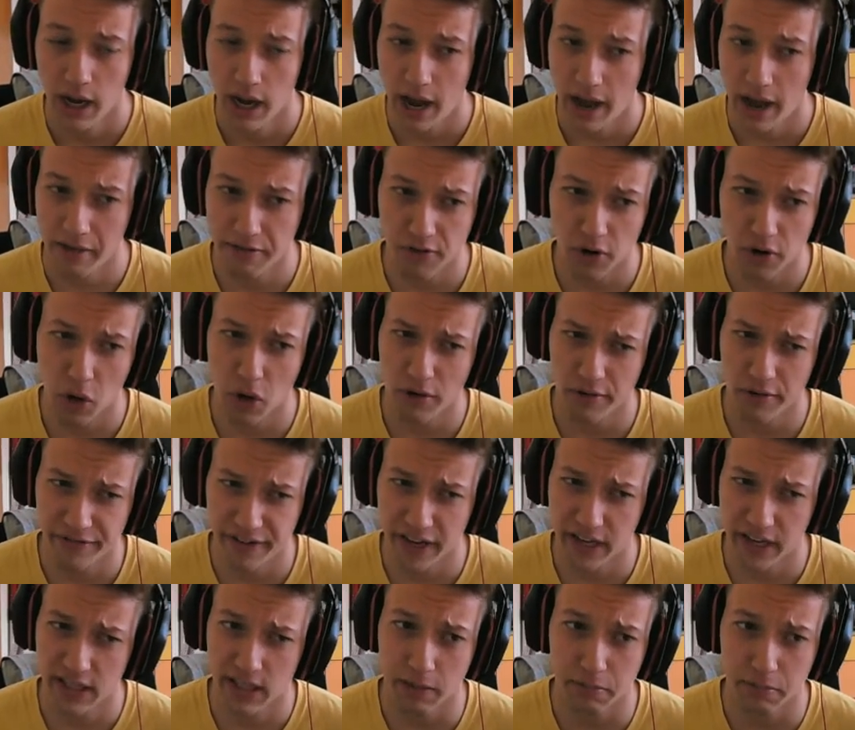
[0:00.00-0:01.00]
I throw off
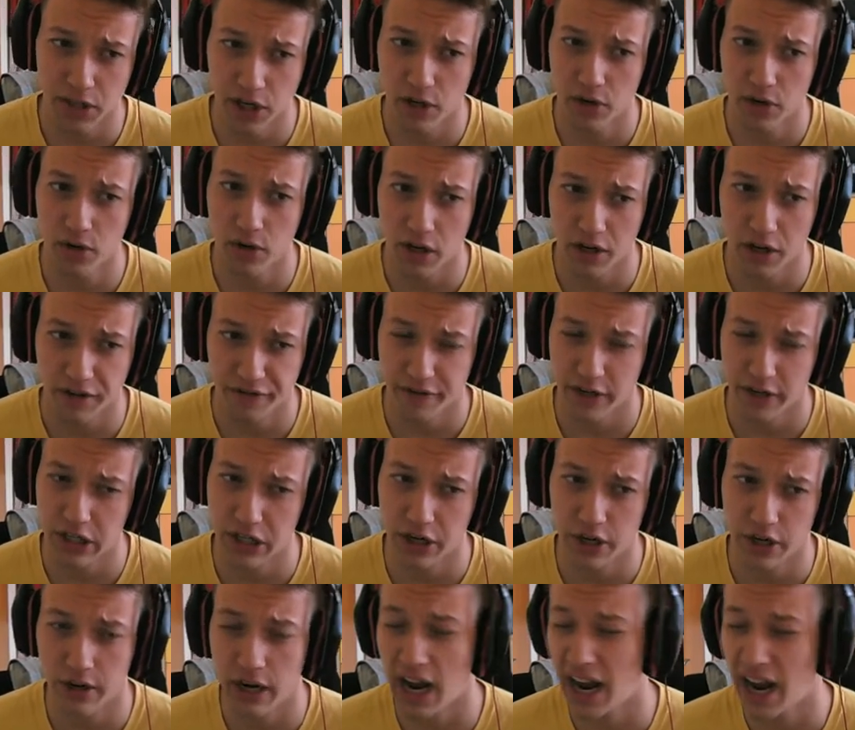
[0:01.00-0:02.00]
a substitute on the first
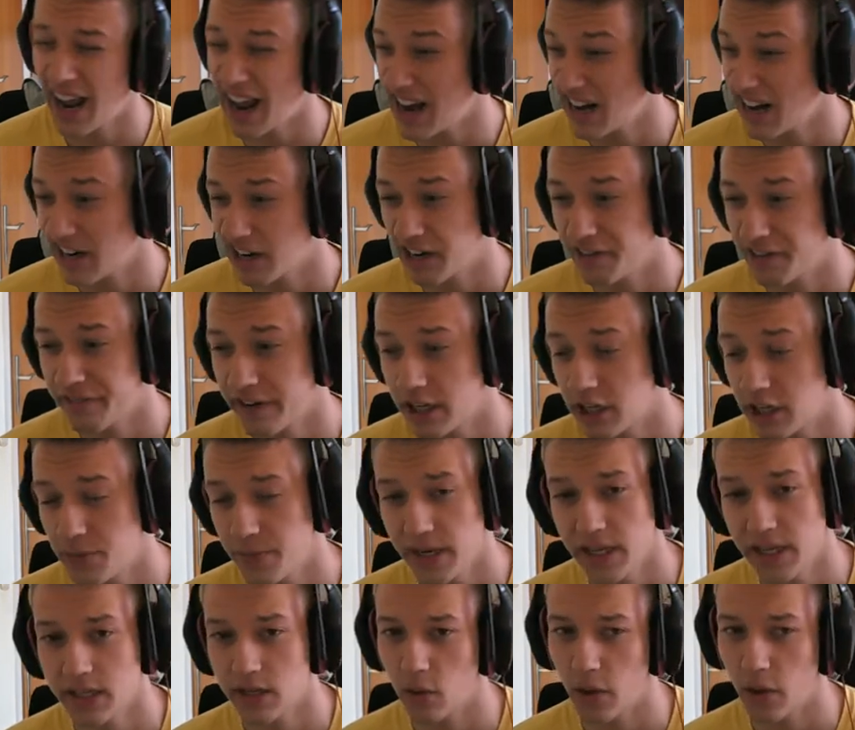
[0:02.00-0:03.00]
turn. I had enough
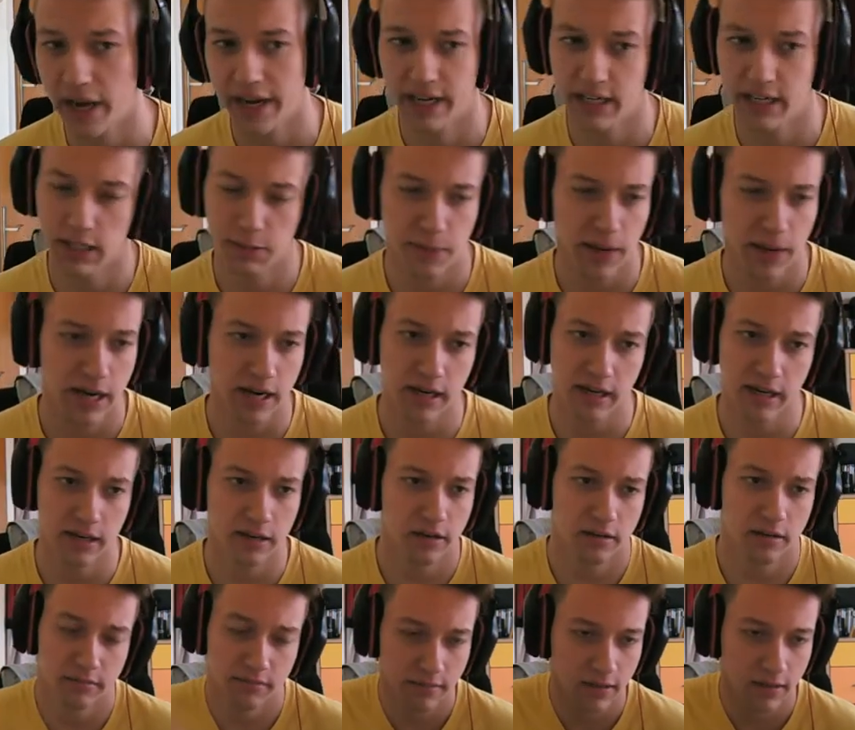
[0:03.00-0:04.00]
HP, so I can spend it
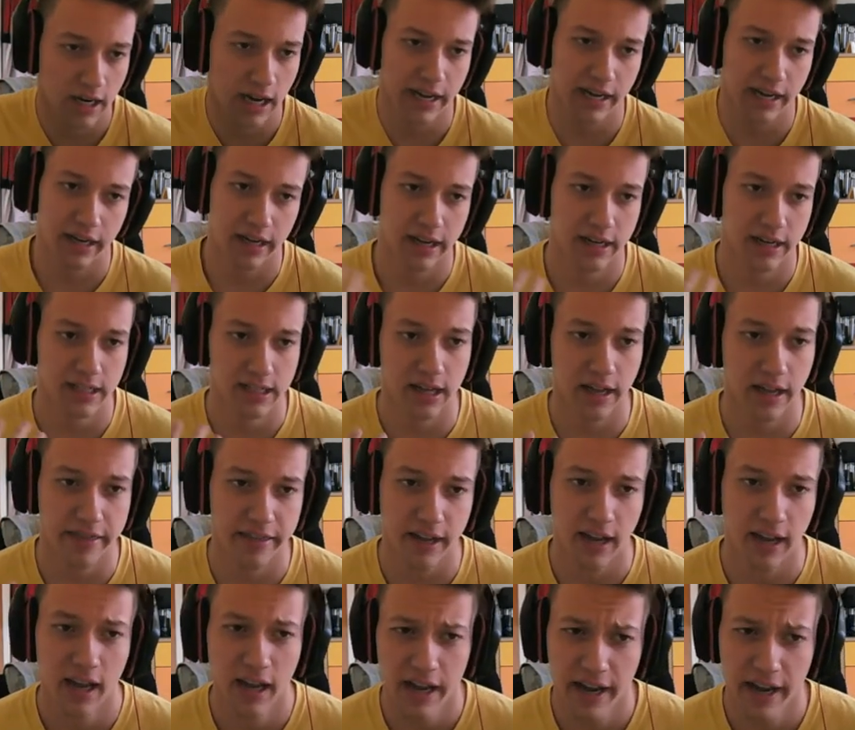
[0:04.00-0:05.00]
like it's
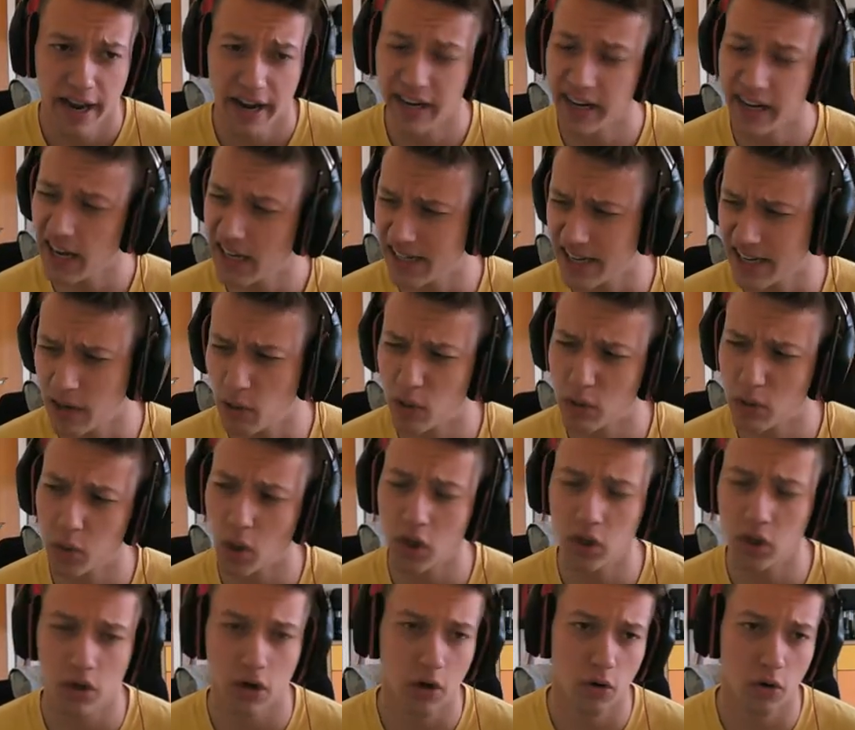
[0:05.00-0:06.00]
nothing. In case he would
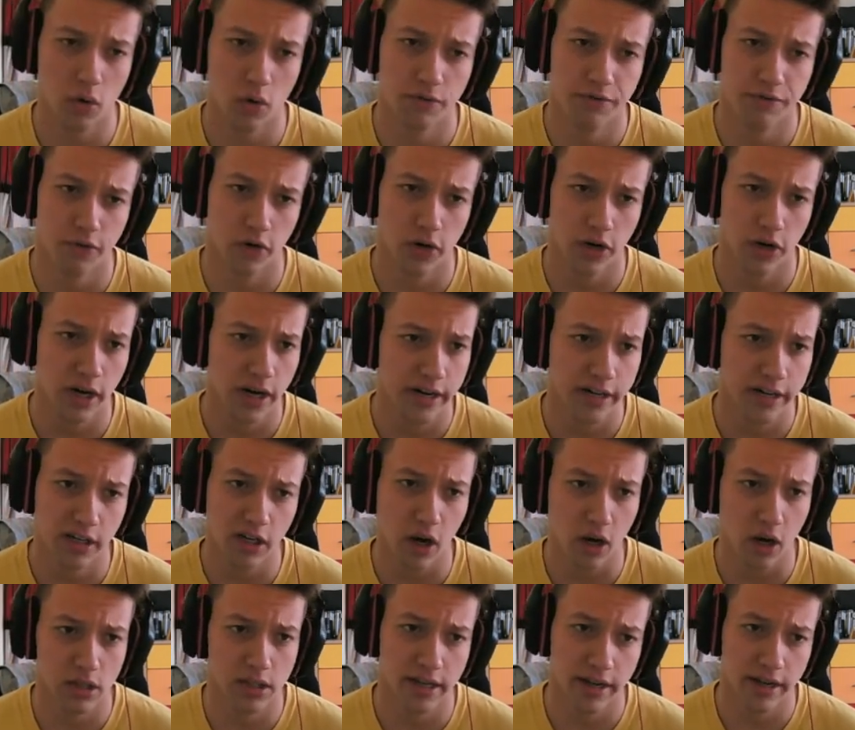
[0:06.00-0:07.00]
want to go for a
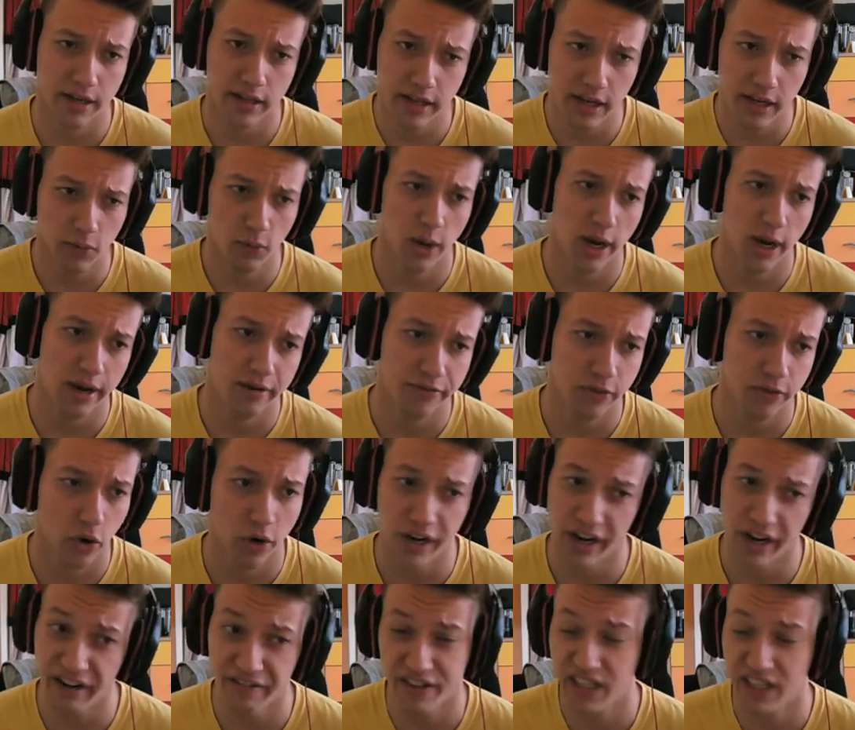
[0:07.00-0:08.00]
Toxic, T-Wave,
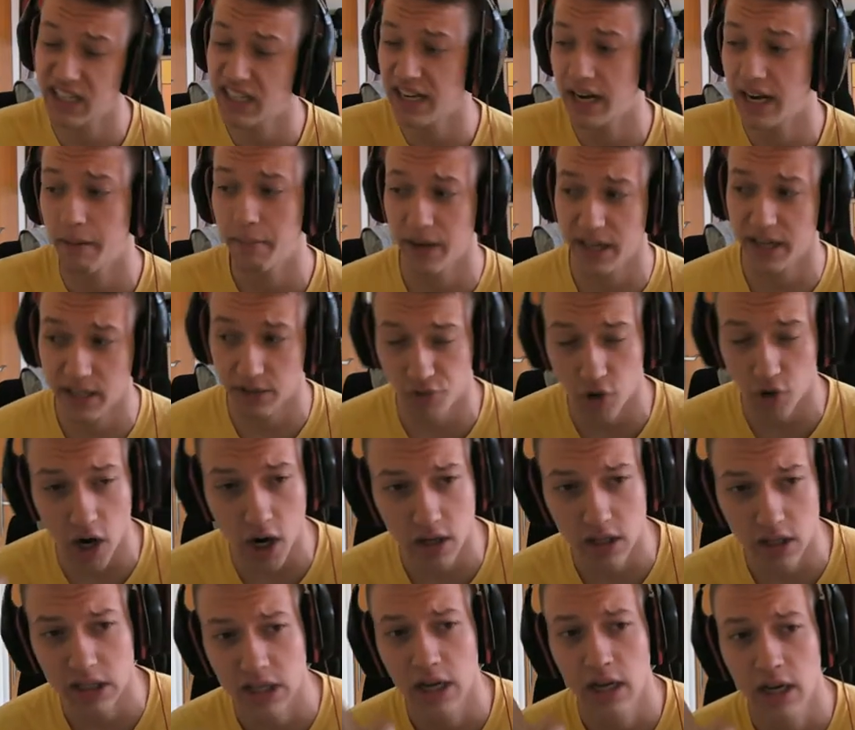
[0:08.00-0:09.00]
or even set up his
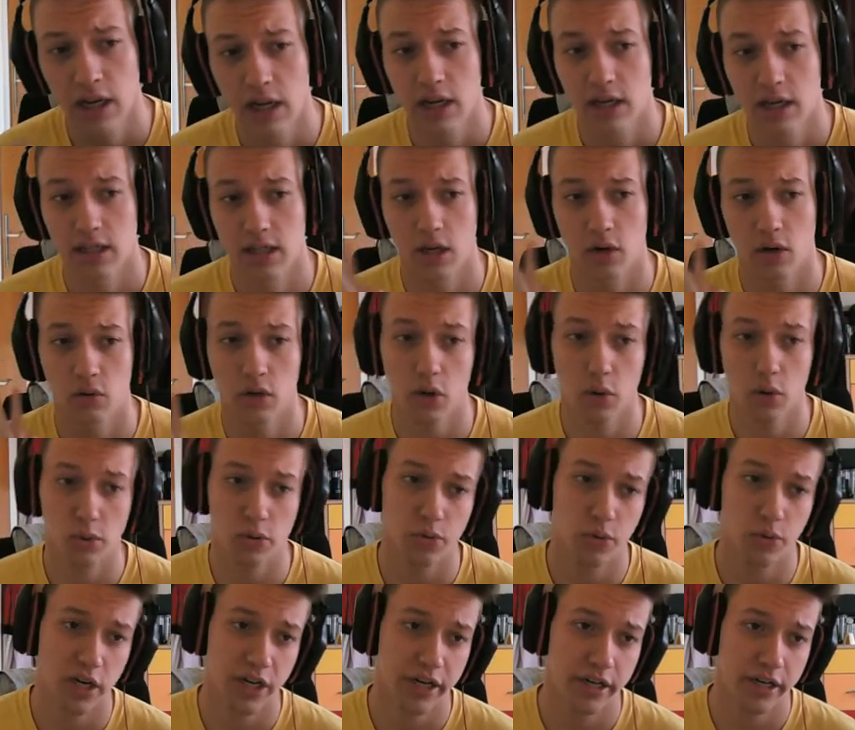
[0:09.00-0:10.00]
rocks. So those
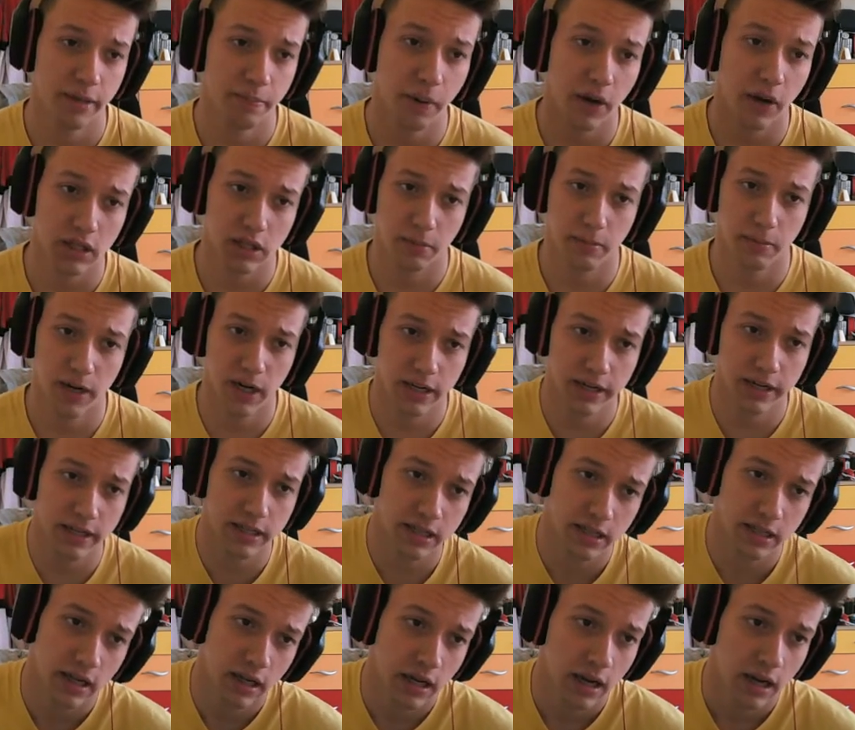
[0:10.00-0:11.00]
were the
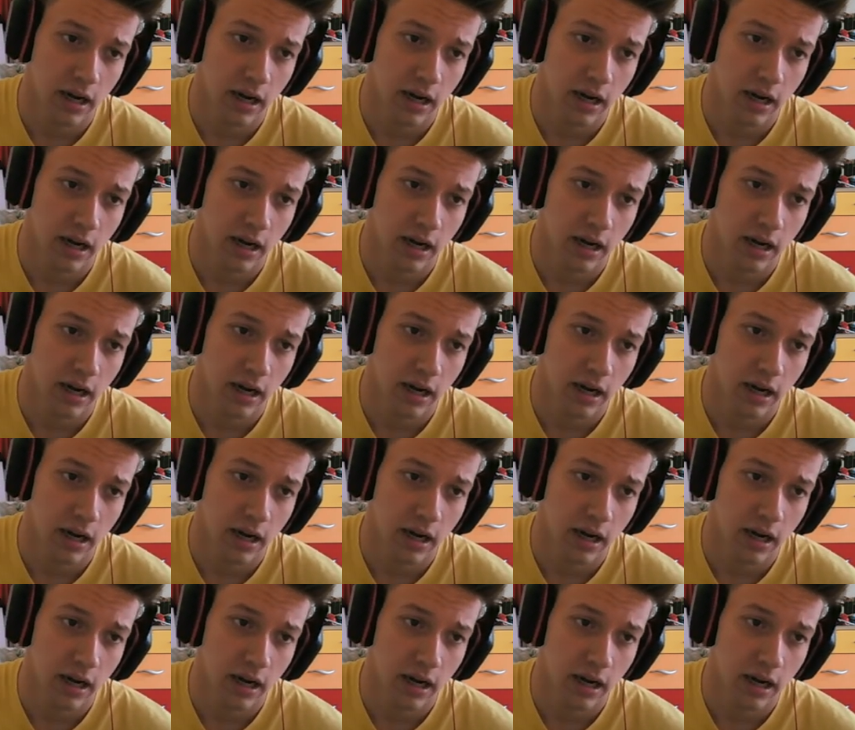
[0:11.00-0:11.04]
possibilities.